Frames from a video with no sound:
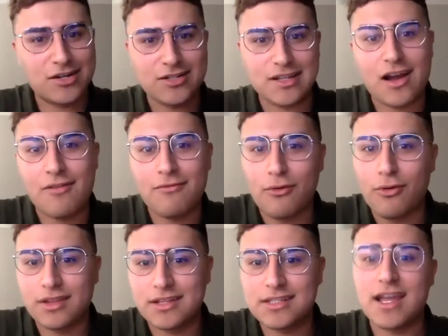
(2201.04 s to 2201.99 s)
to come
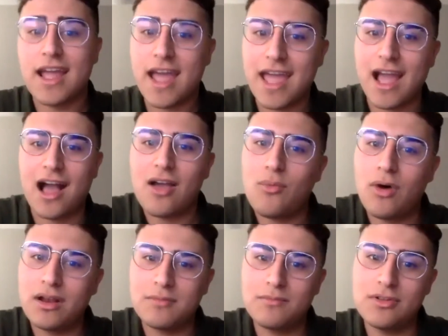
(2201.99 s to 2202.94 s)
forth and say, hey, I
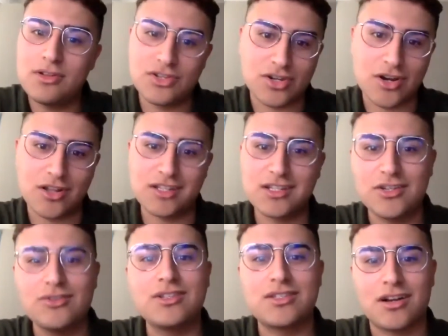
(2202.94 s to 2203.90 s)
want to ensure that
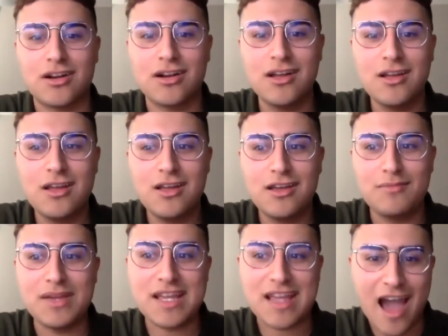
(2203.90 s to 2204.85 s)
students are
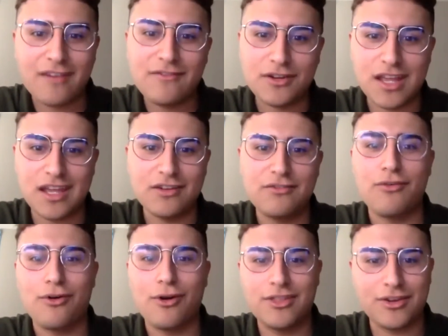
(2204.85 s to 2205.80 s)
being advocated
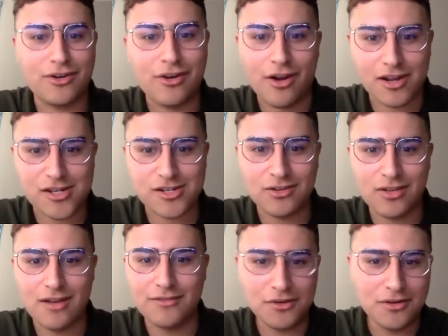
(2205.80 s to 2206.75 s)
for at the congressional
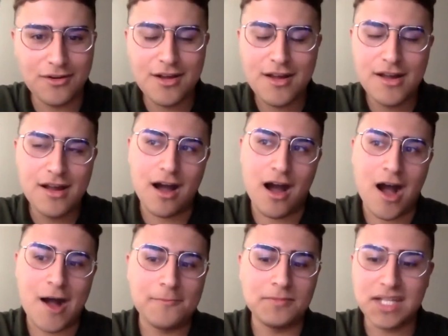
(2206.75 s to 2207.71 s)
level.
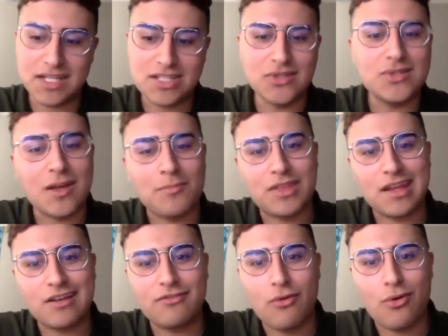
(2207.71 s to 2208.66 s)
Let's do
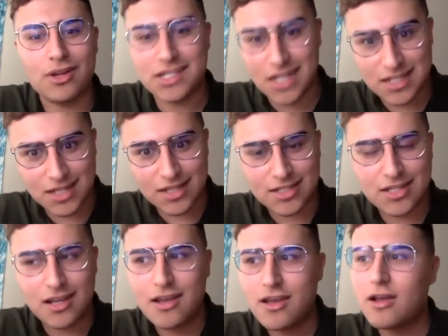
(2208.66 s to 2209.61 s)
something for the census.
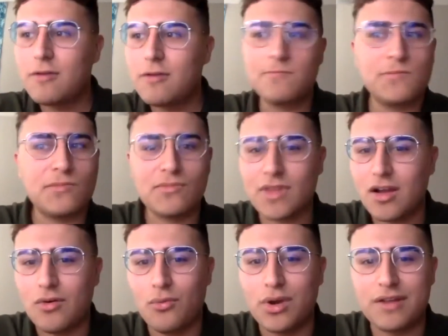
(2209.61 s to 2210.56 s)

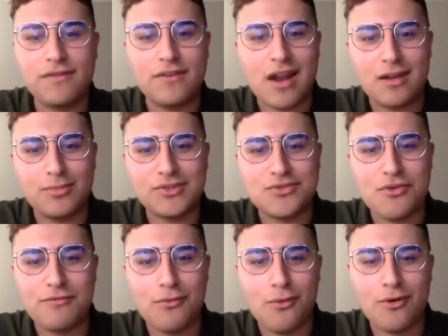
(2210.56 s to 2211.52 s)
What if they're not able to
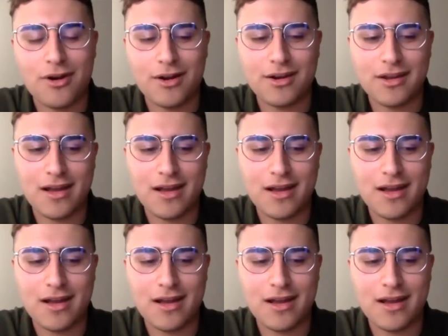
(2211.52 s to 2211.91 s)
afford